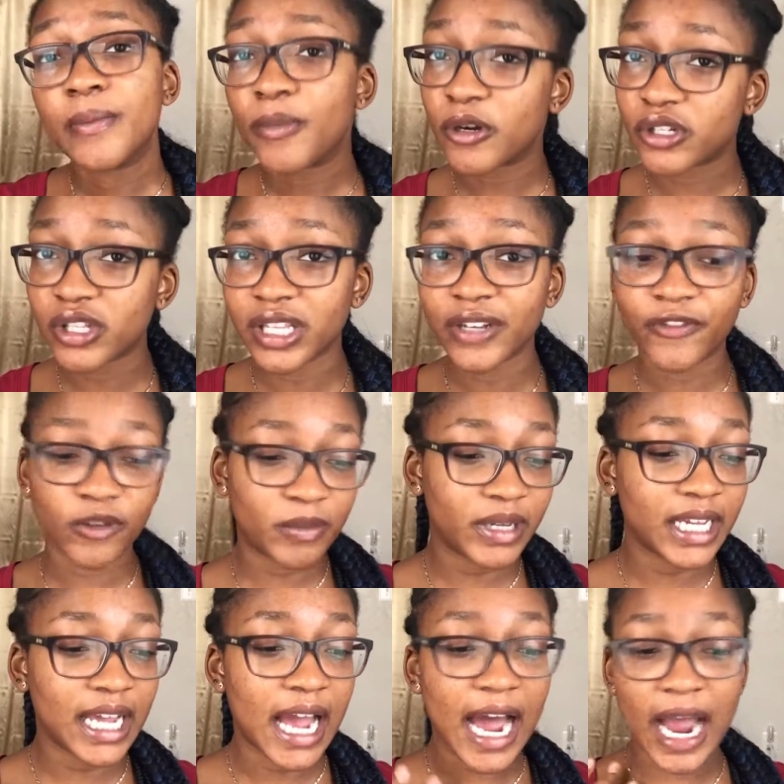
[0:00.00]
Personally, for
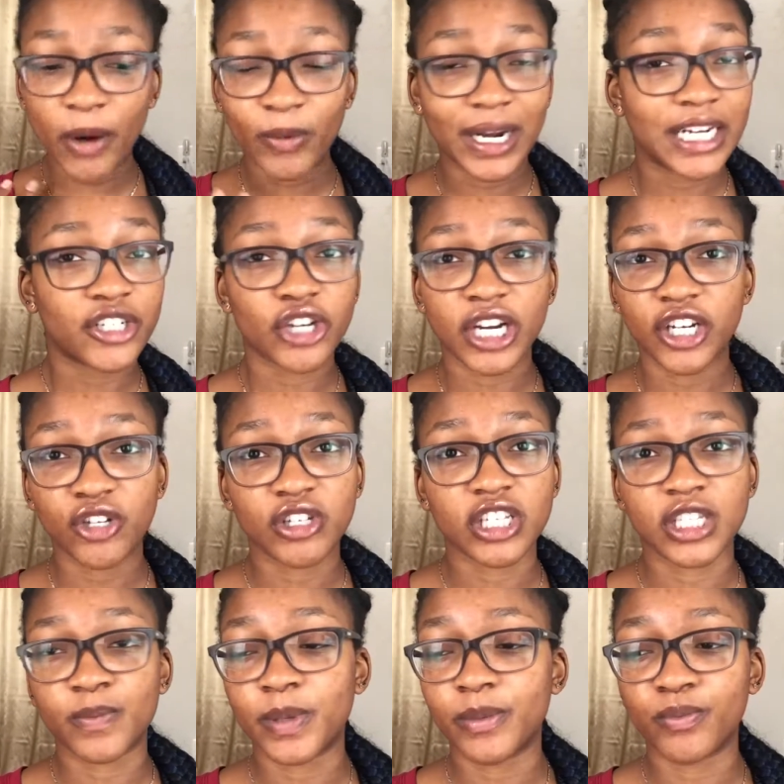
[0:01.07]
me, when I tried to use a
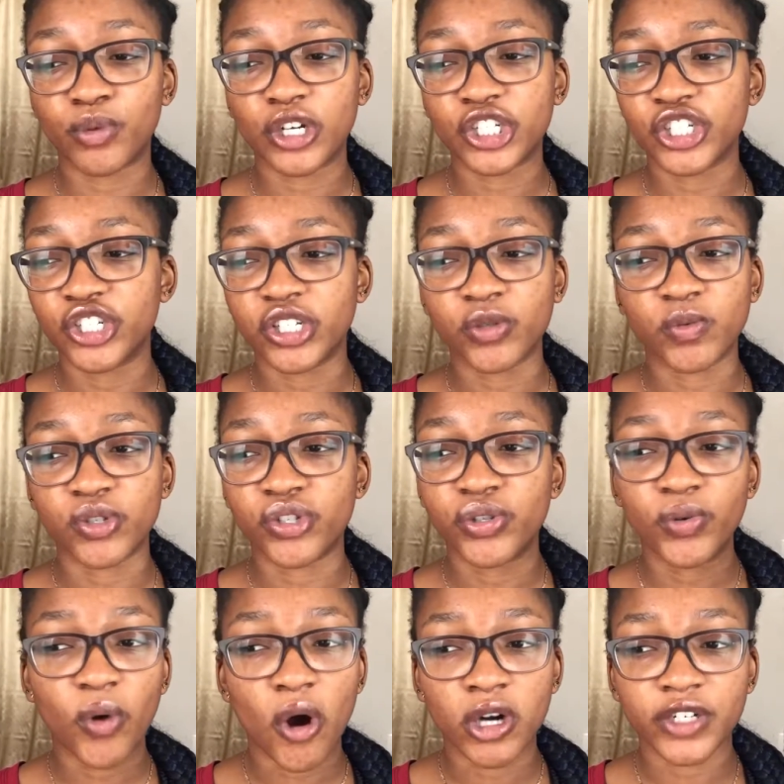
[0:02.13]
spin brush, it just was
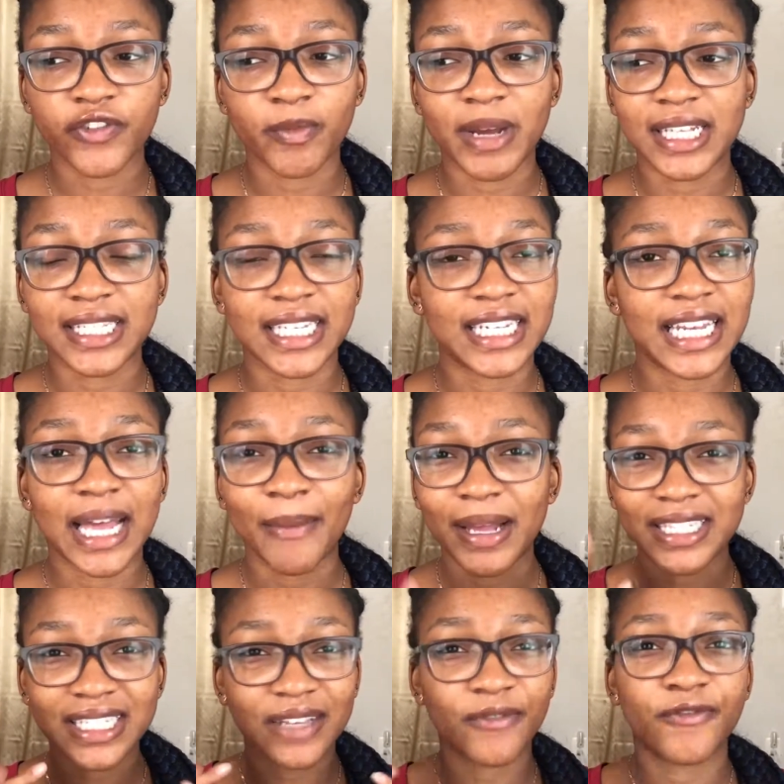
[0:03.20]
too harsh for my skin. My
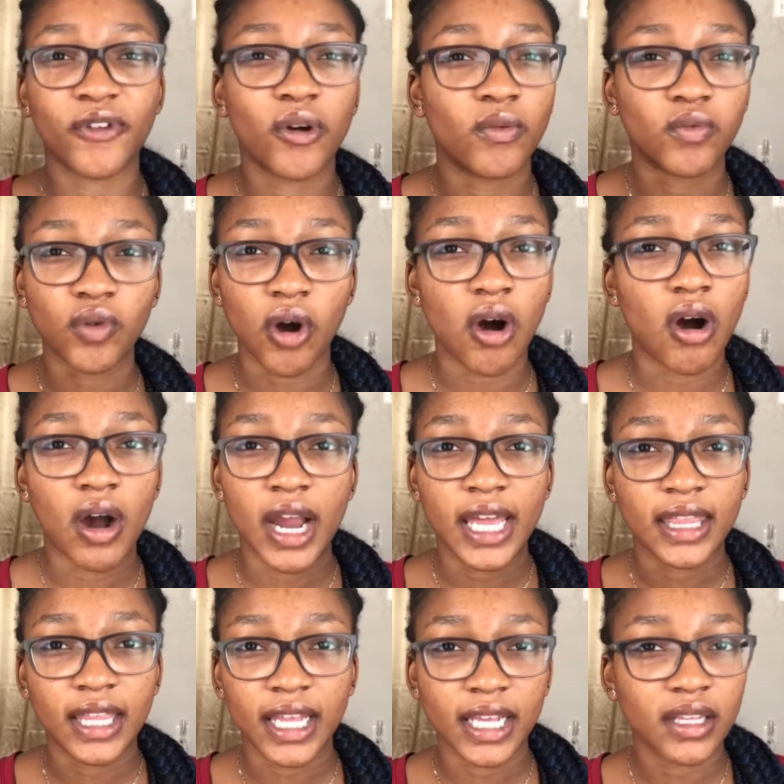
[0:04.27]
skin felt raw
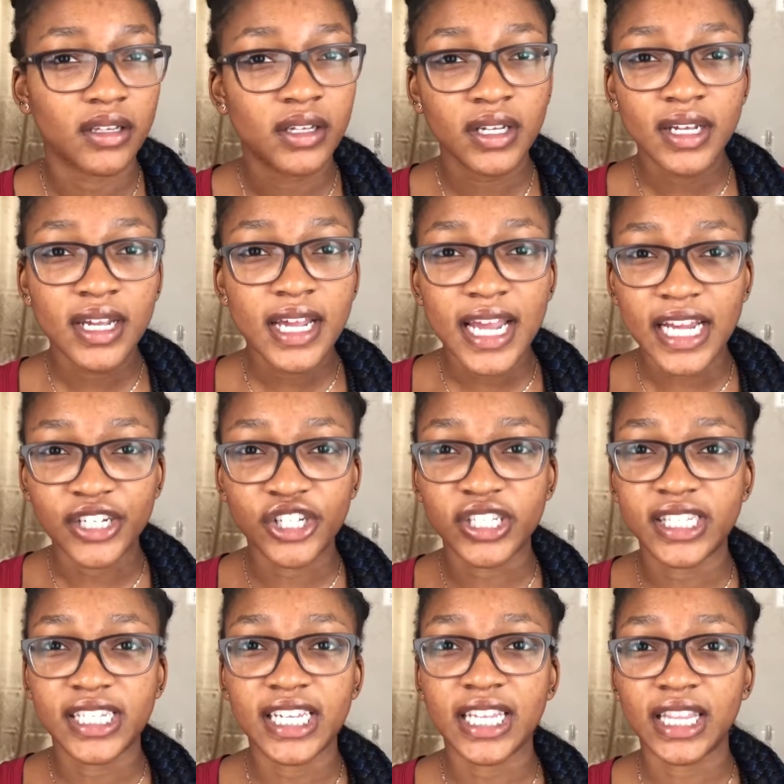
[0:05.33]
and like it
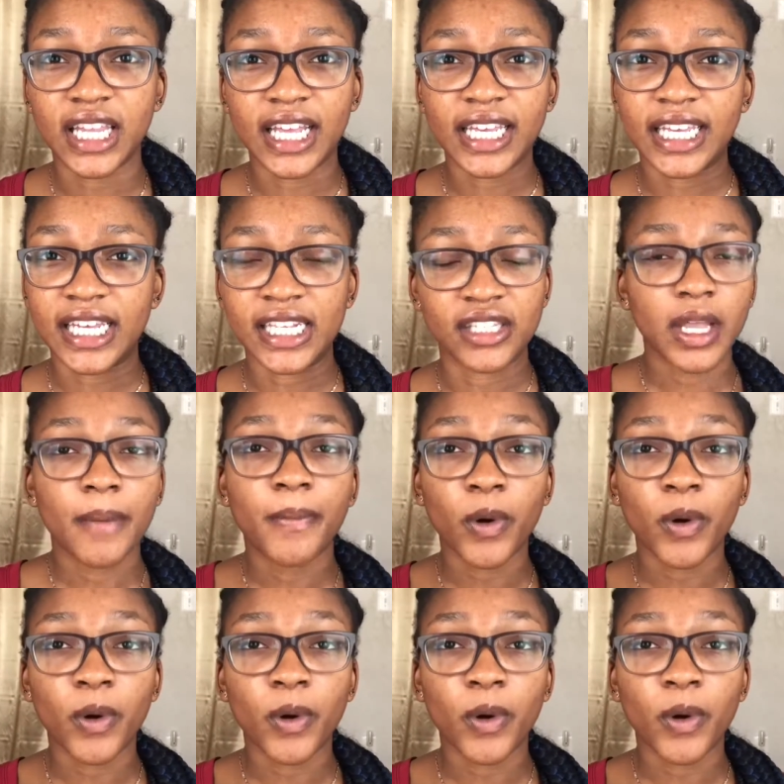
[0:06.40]
just didn't like it.